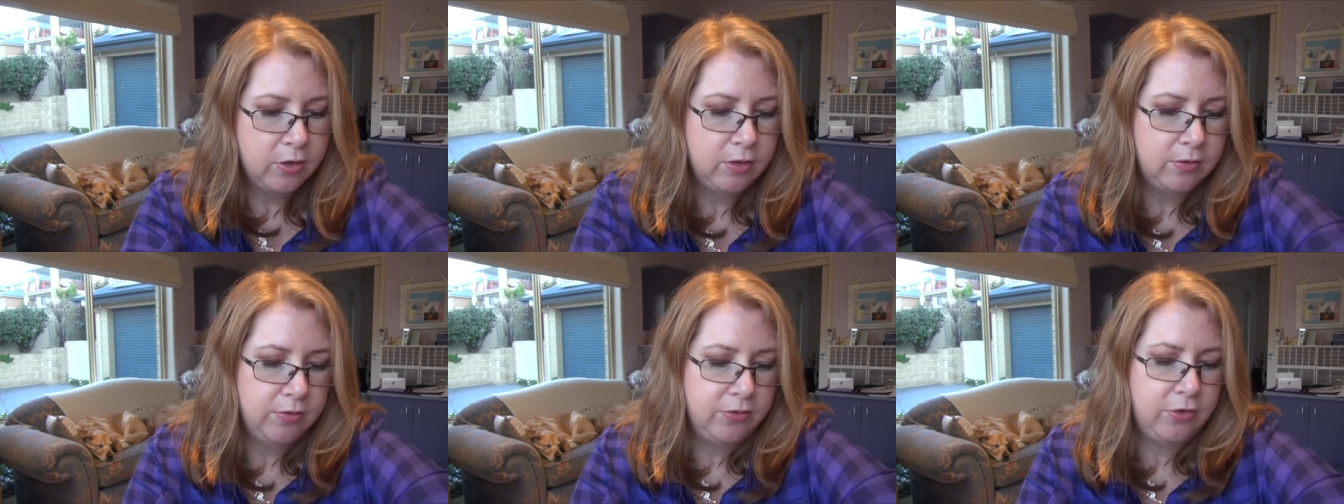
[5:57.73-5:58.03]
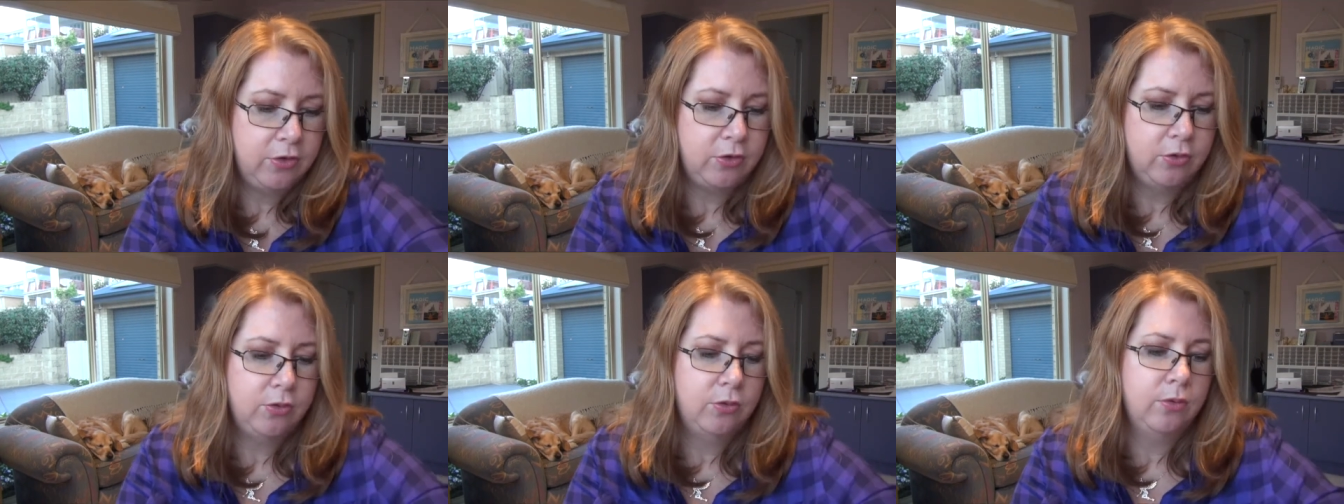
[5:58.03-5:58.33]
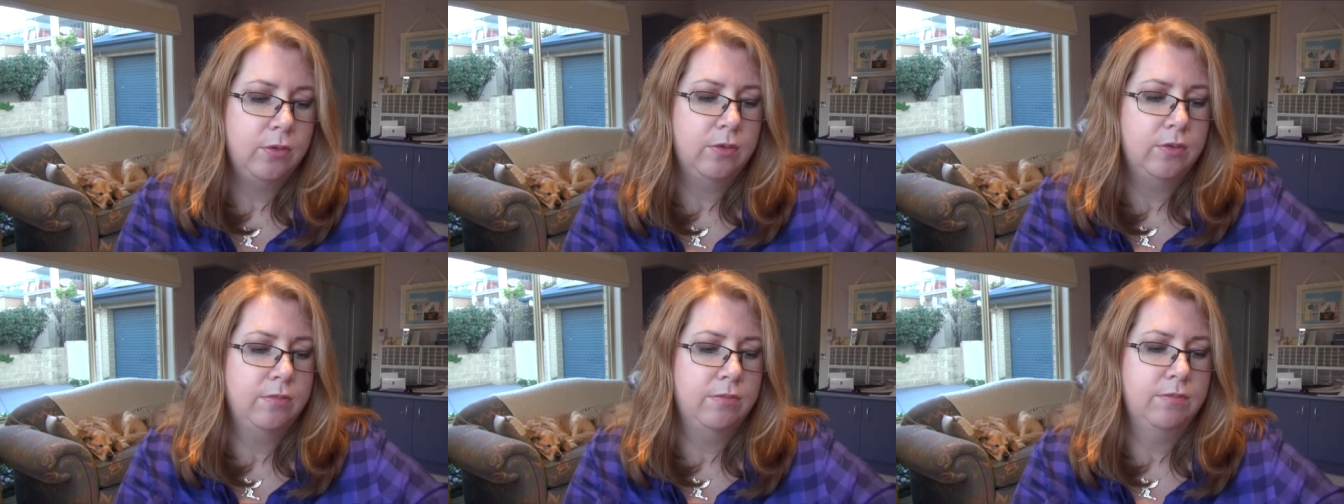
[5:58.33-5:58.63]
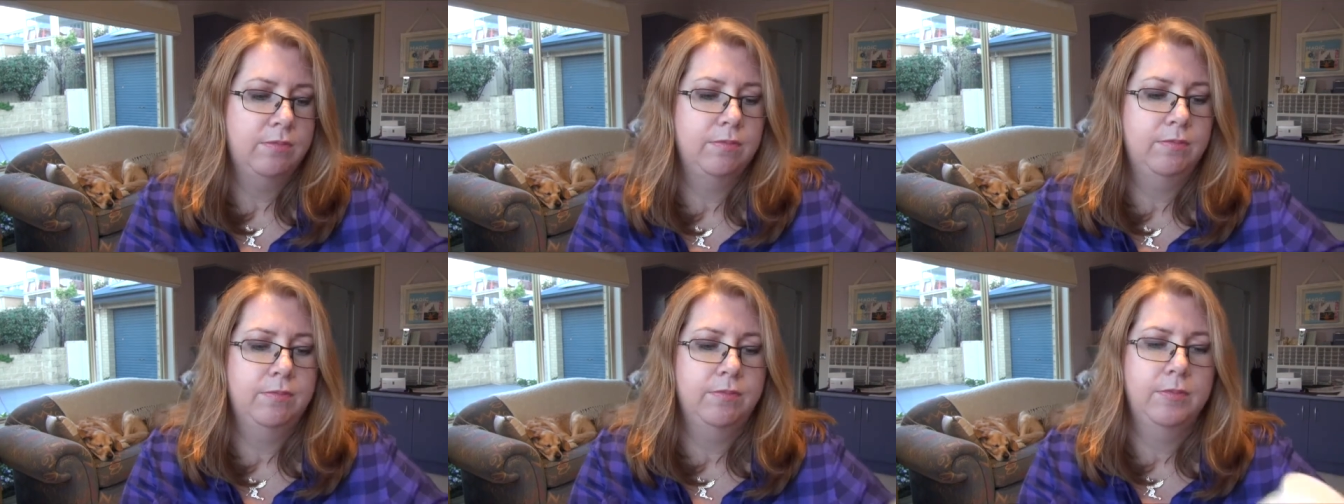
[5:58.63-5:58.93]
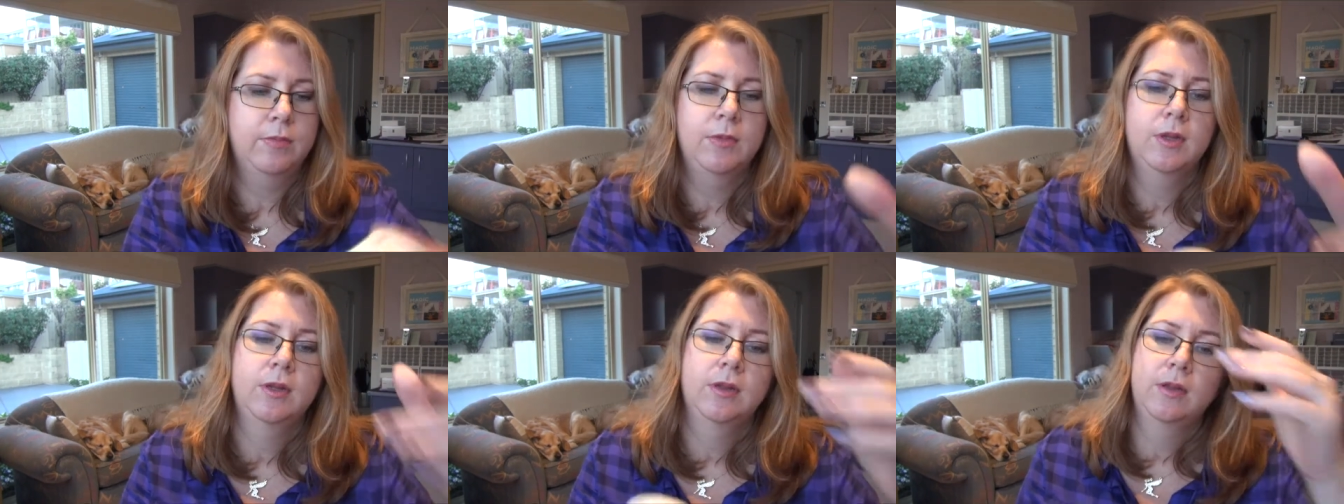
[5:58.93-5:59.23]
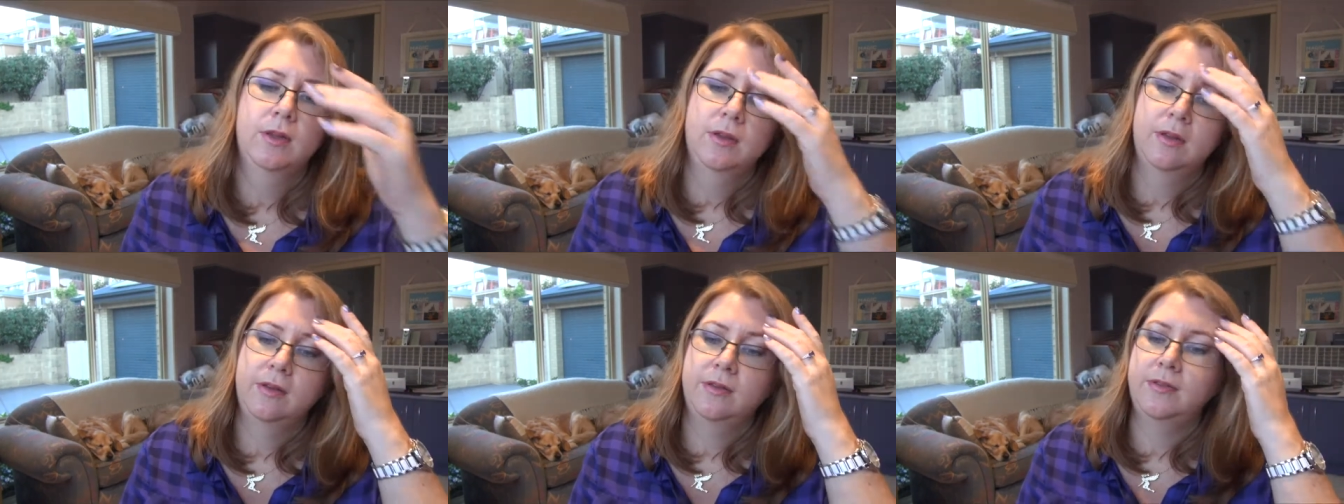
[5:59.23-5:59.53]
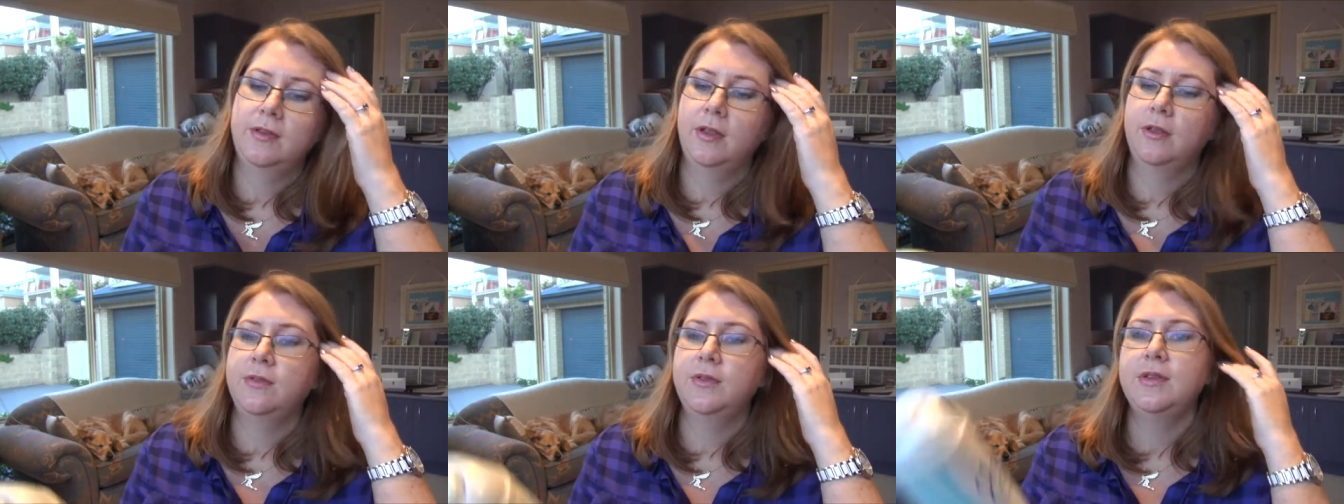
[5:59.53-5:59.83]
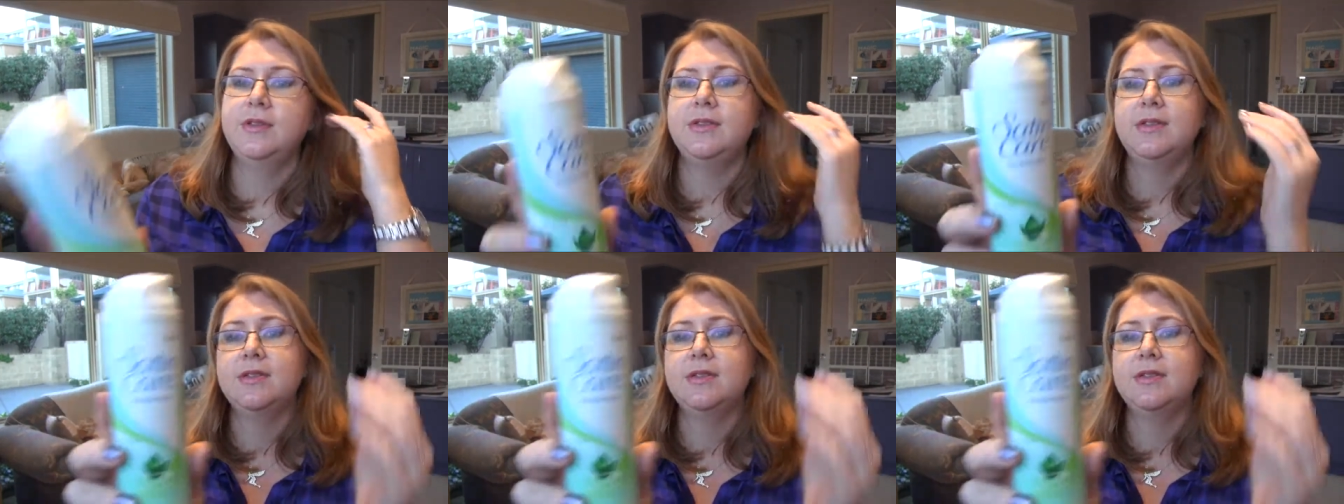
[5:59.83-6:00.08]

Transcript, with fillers: a few, so this